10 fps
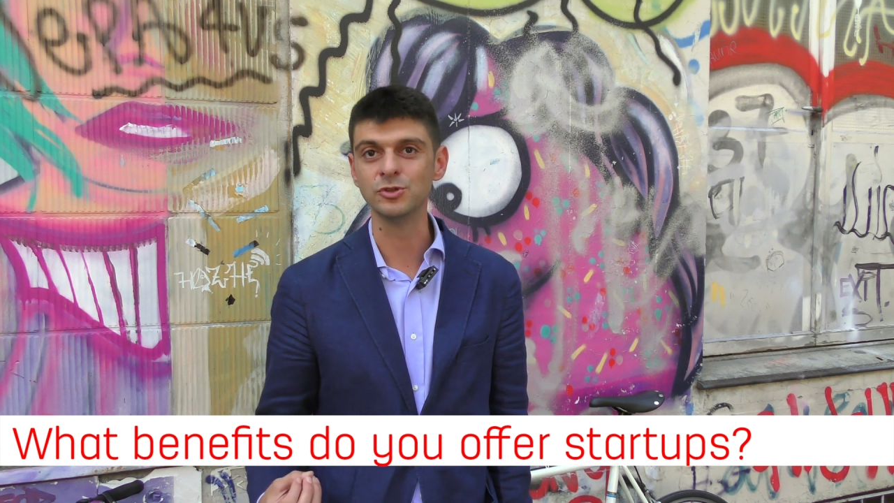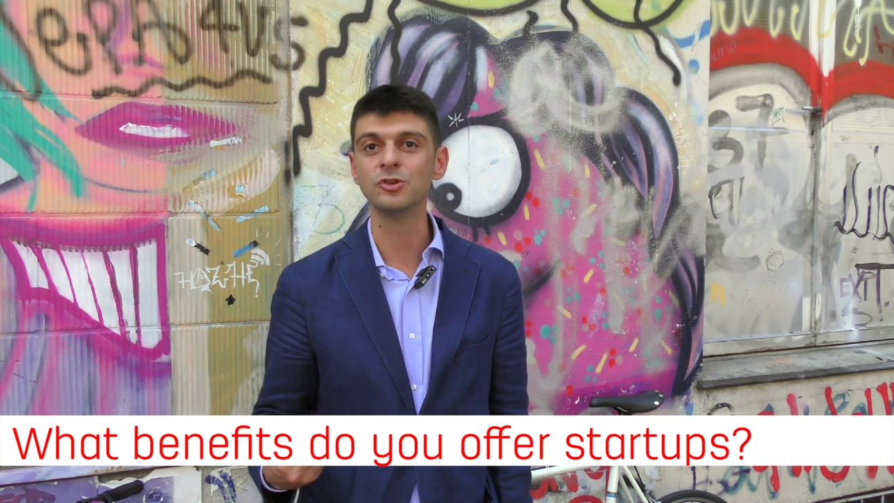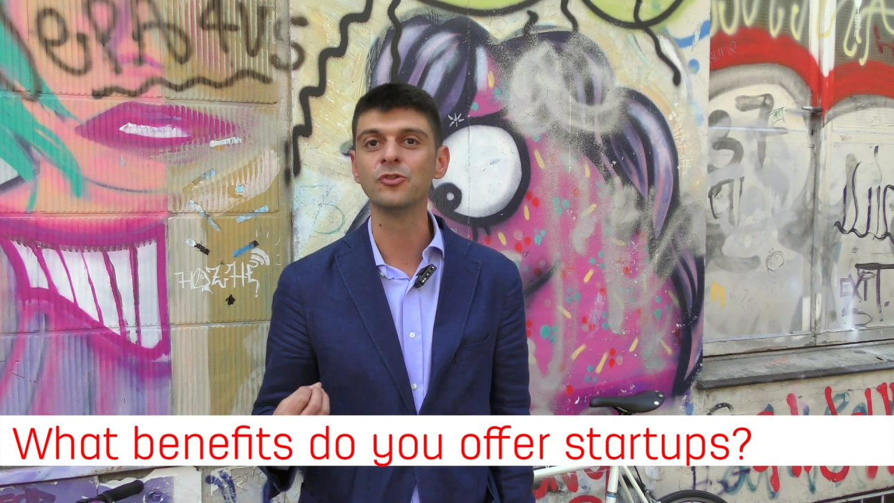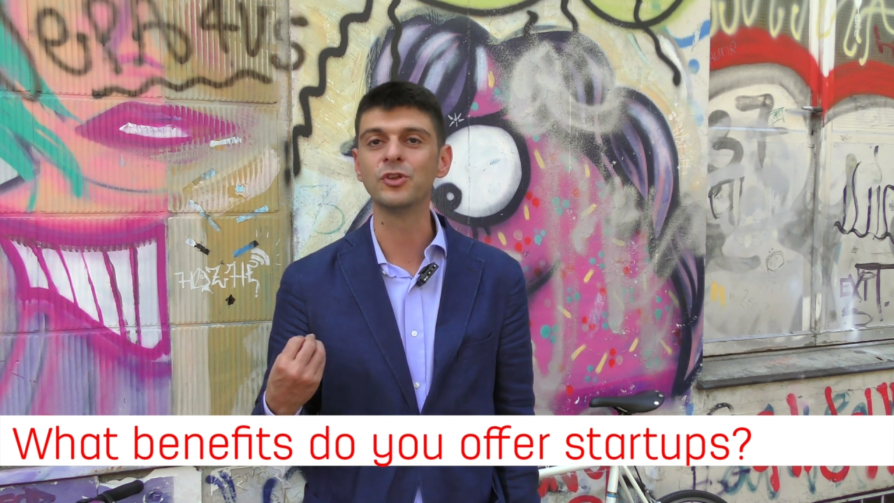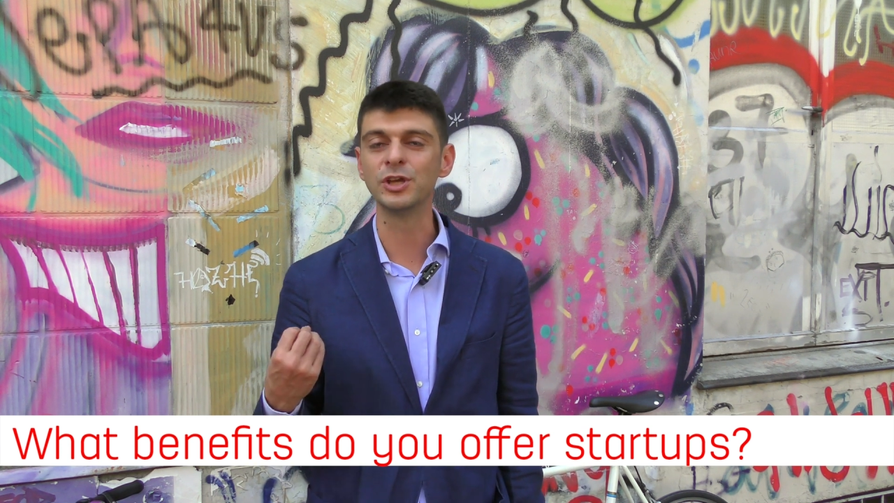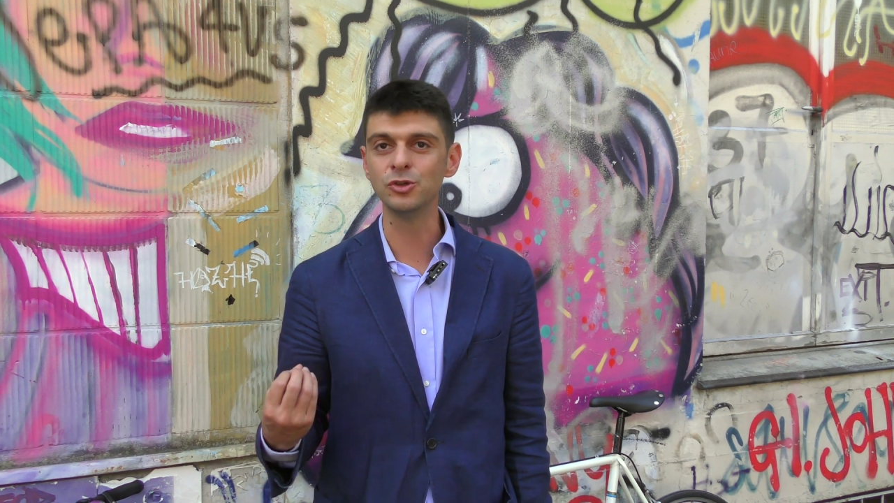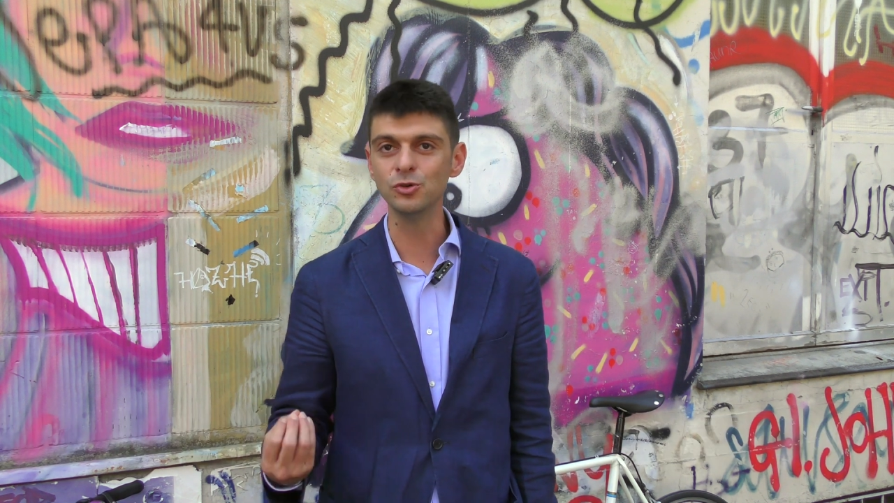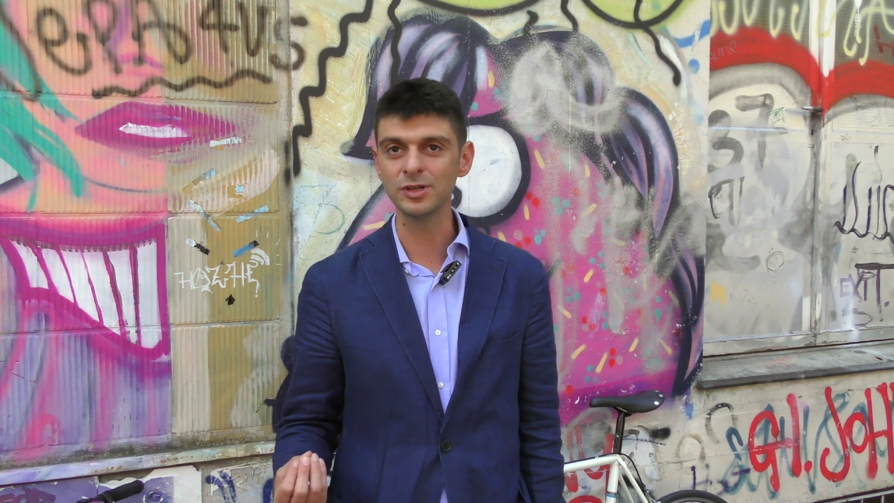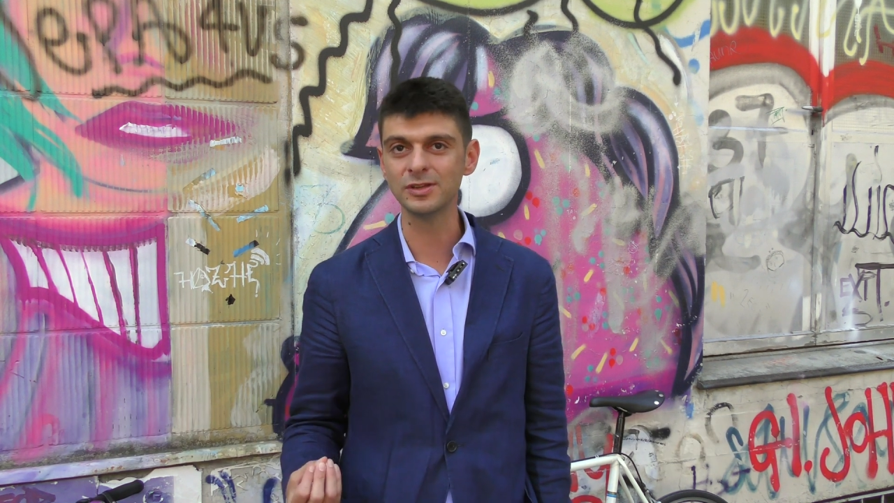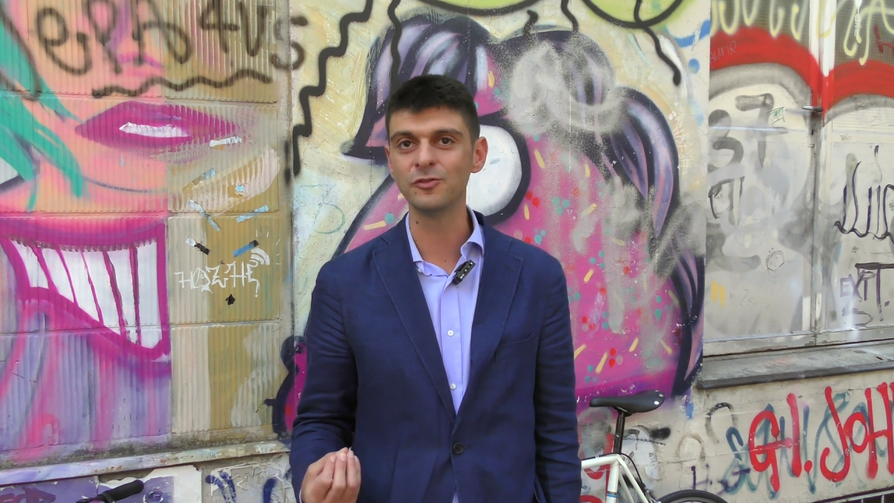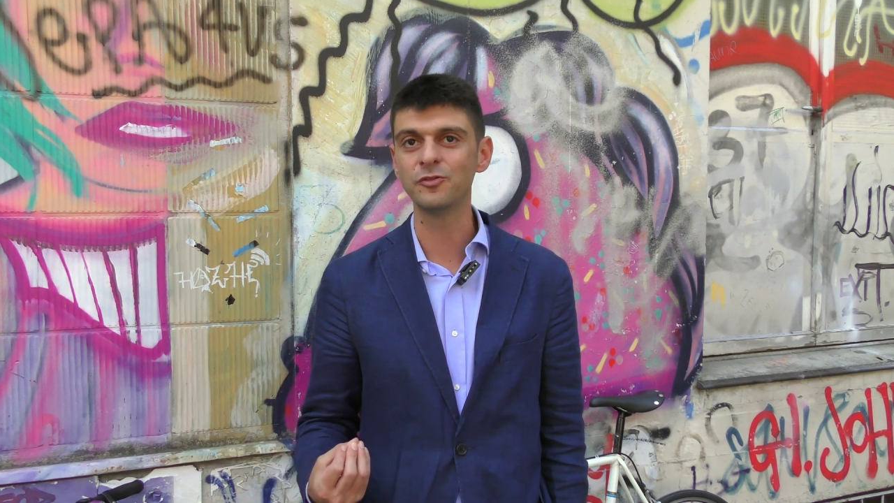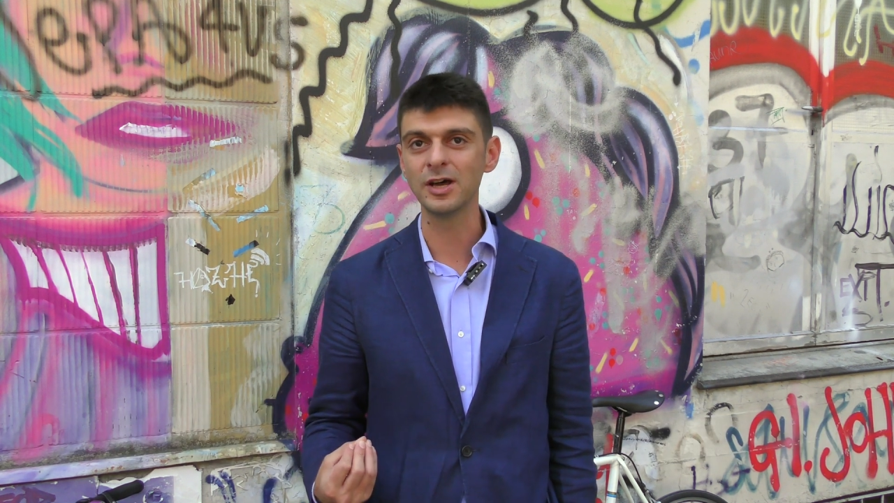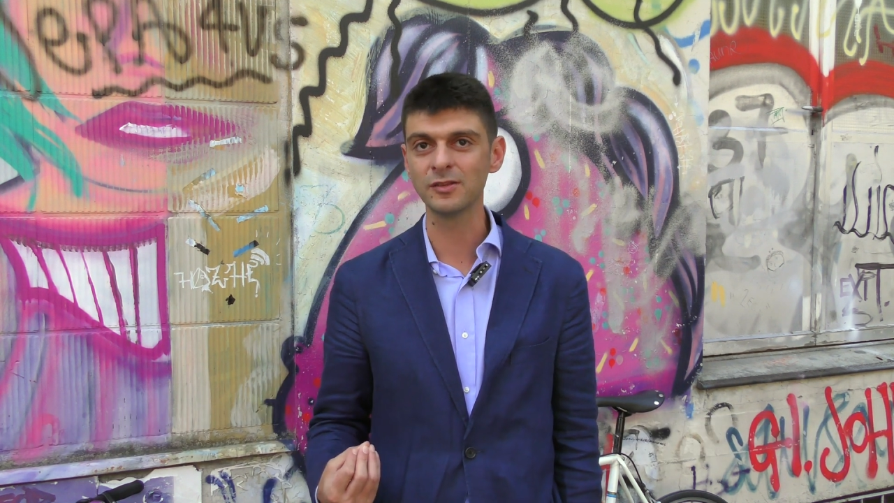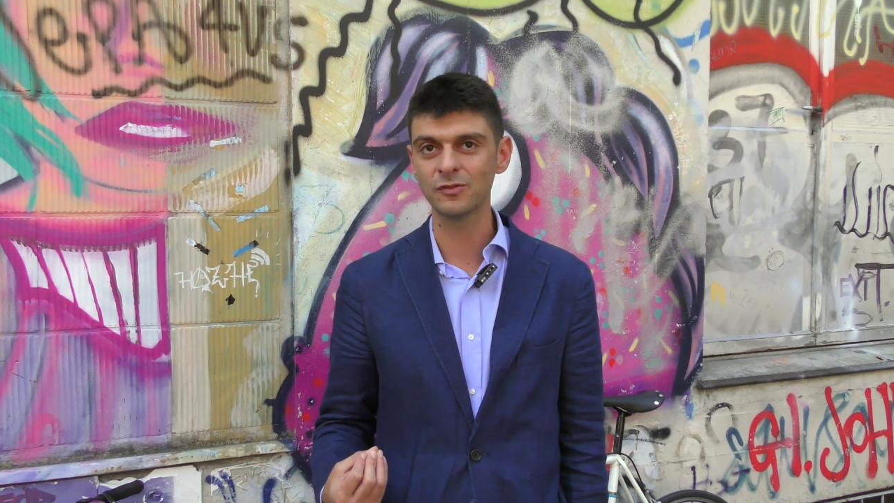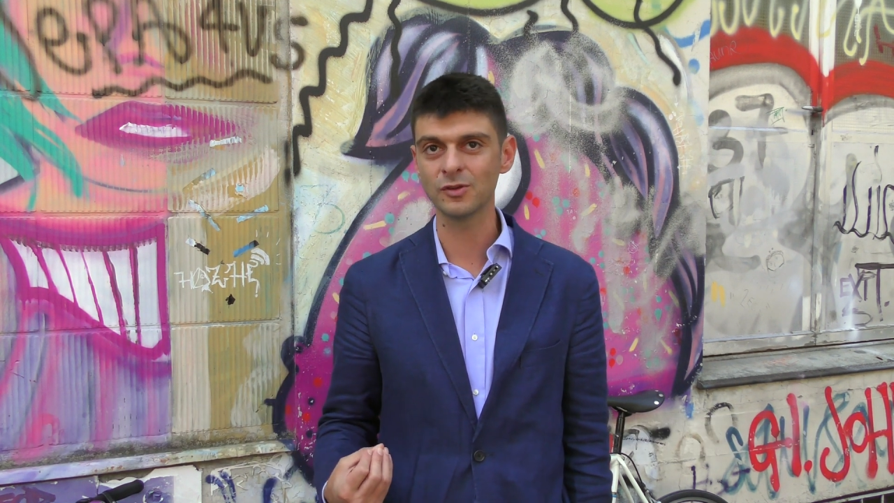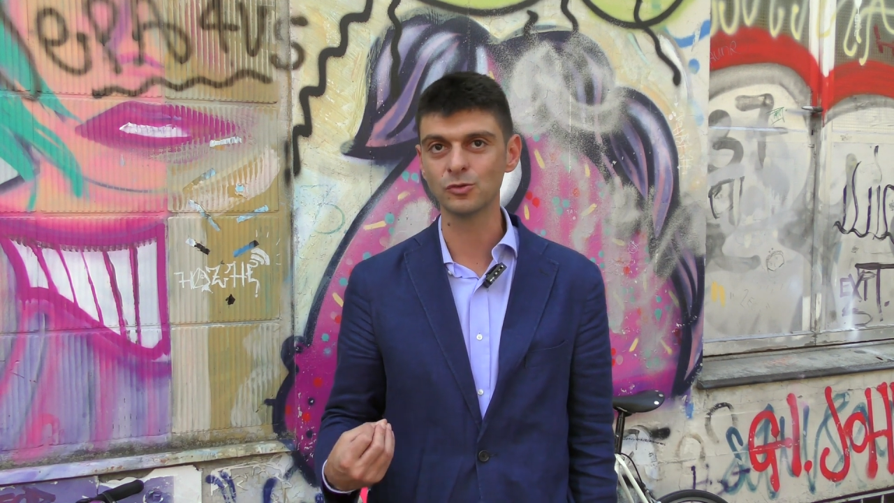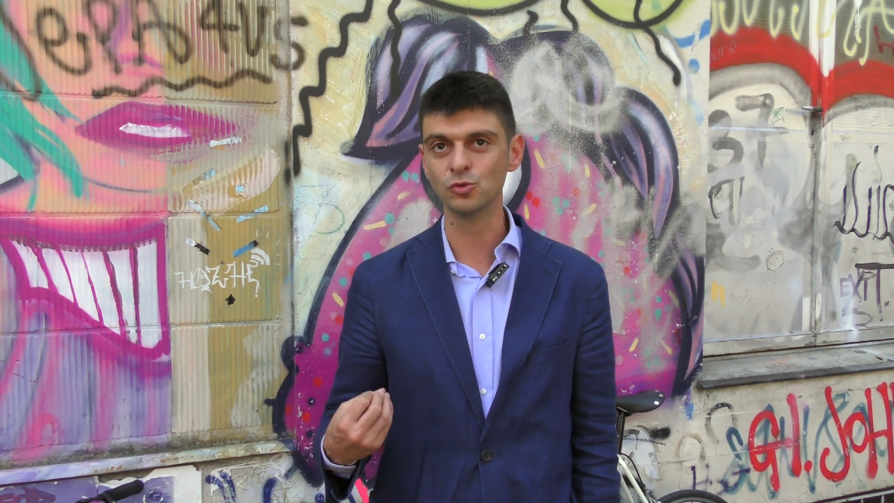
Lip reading: which is securing the funds